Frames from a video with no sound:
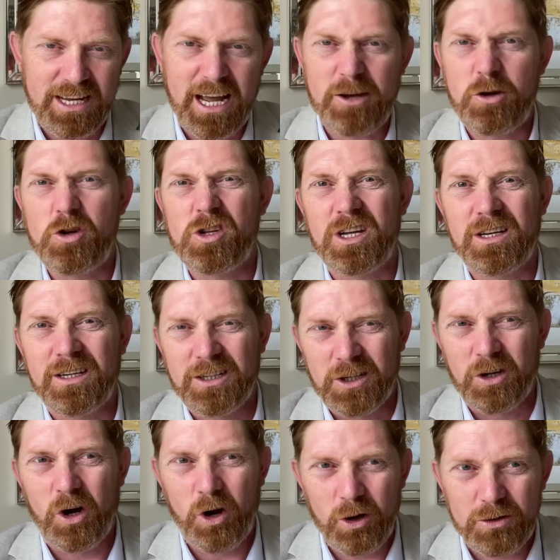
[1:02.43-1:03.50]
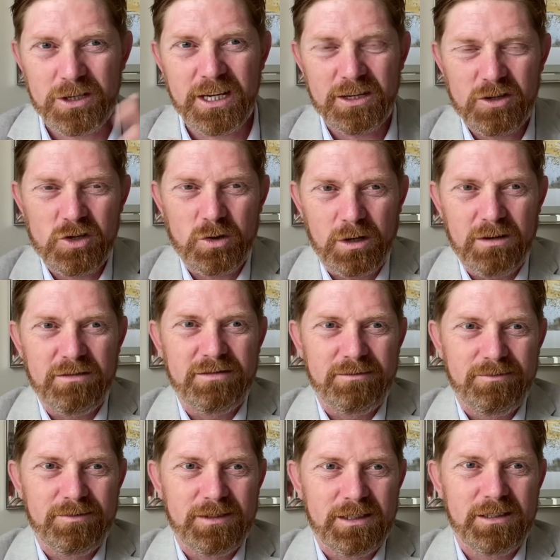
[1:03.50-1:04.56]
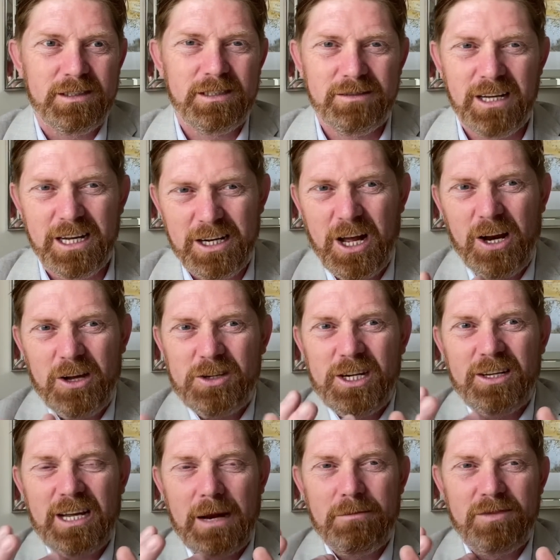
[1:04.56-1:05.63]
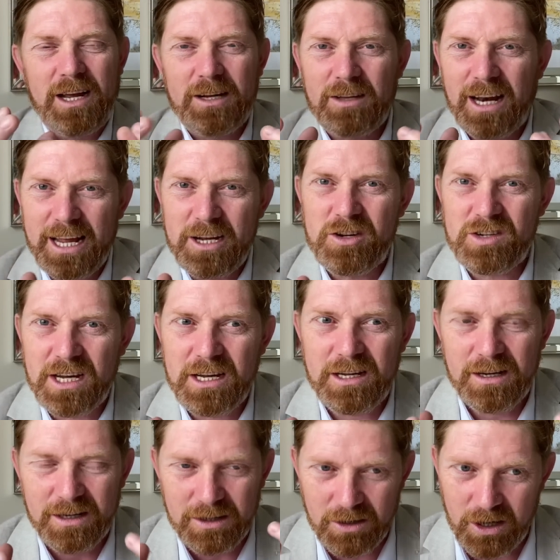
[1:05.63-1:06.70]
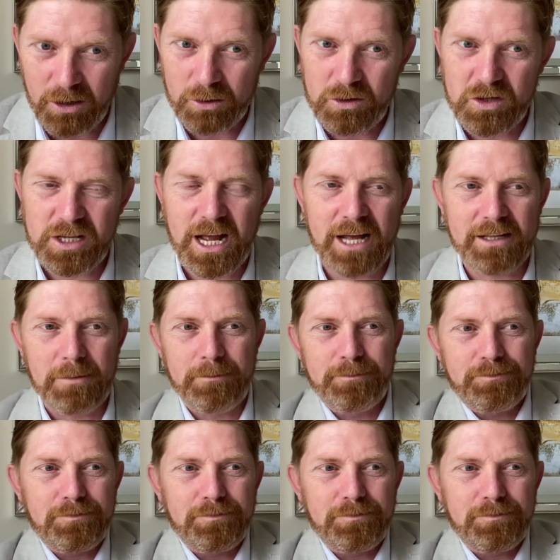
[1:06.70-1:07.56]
I used the onion sort of analogy type thing to let you see and understand it.